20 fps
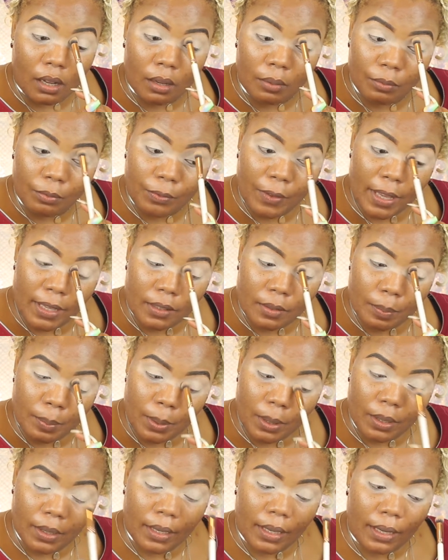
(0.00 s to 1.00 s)

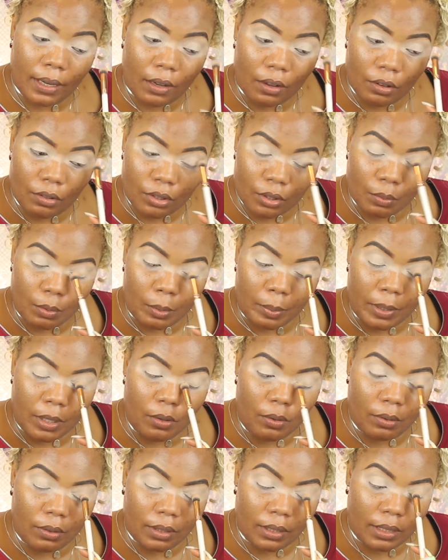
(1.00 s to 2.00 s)
Facebook, and I also will be
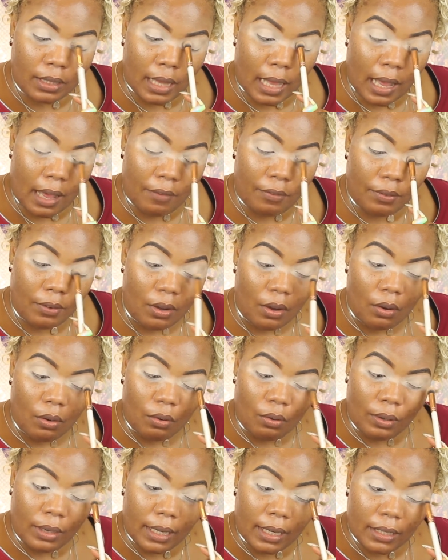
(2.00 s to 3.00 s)
going live
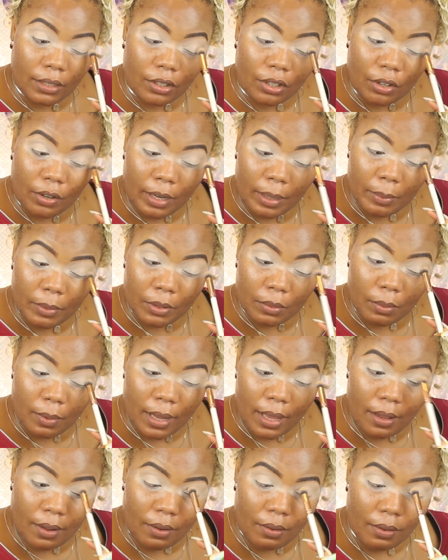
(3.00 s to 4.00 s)
on Instagram as
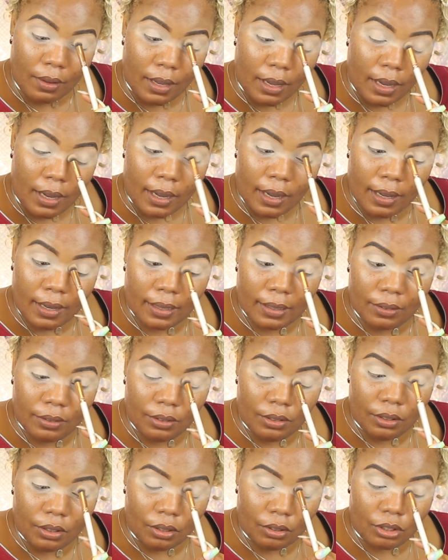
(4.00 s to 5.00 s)
well. I,
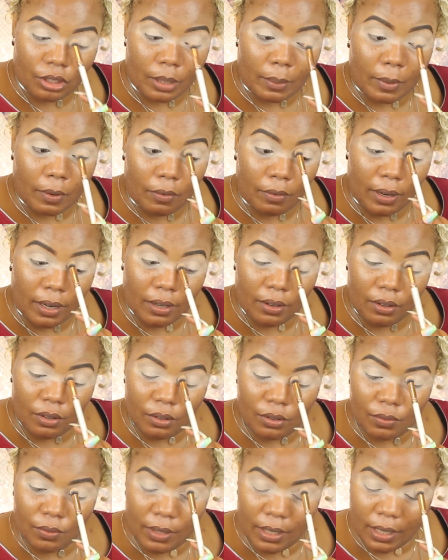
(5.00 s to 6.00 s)
share my
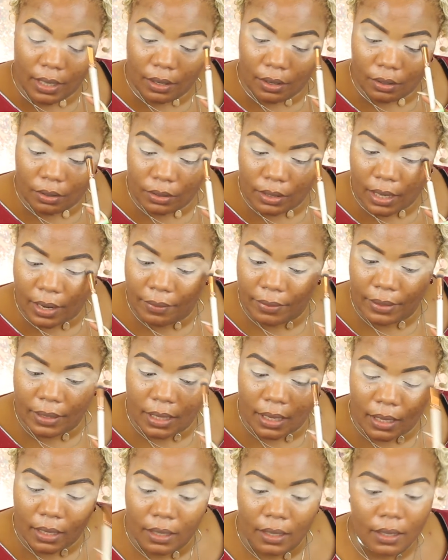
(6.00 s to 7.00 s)
reels, videos,
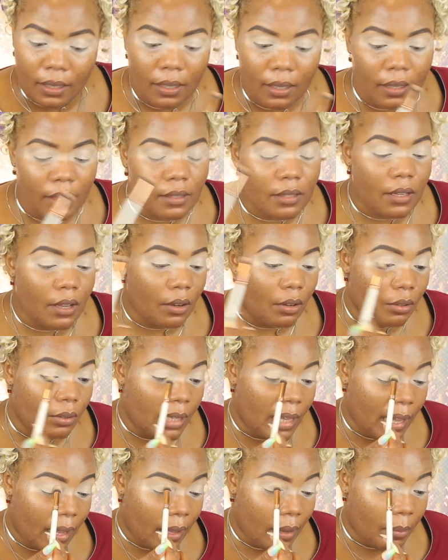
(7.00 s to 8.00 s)
everything. So
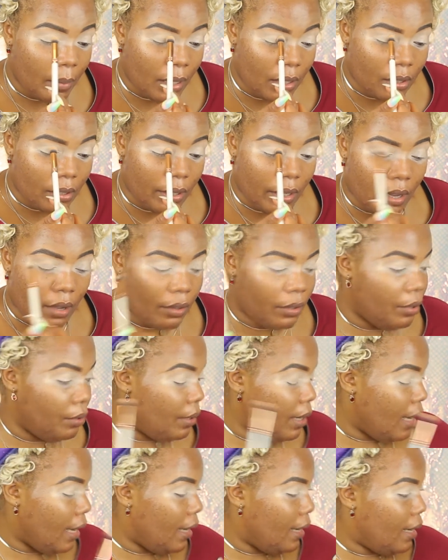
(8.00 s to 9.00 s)
yeah, make sure y'all do
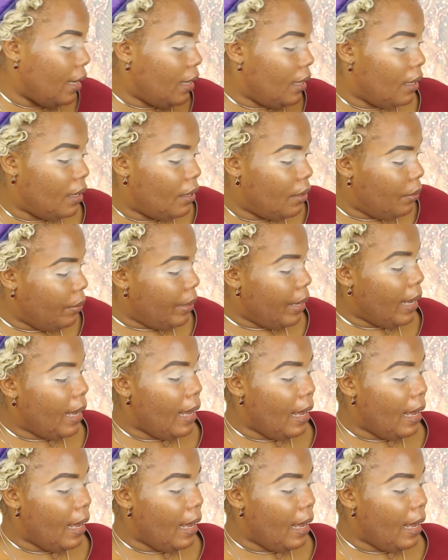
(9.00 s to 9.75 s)
that then. Okay.